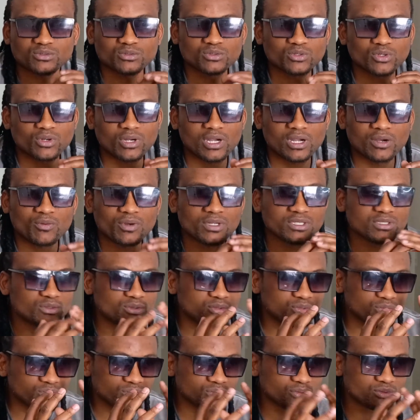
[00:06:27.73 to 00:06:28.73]
You know, I want
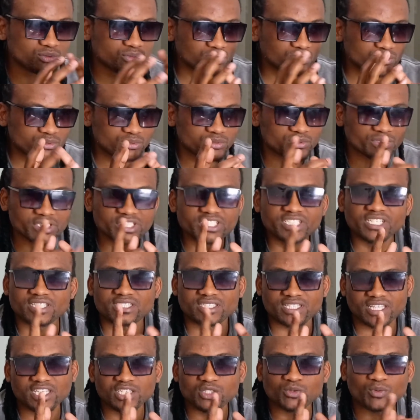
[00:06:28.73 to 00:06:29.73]
to reach a
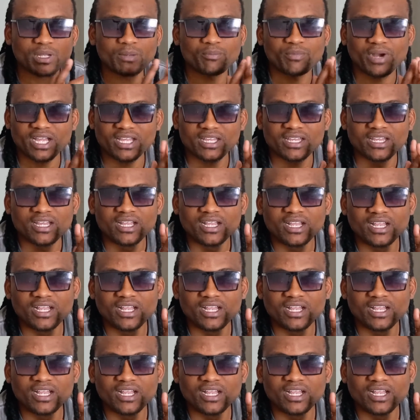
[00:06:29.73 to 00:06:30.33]
stage whereby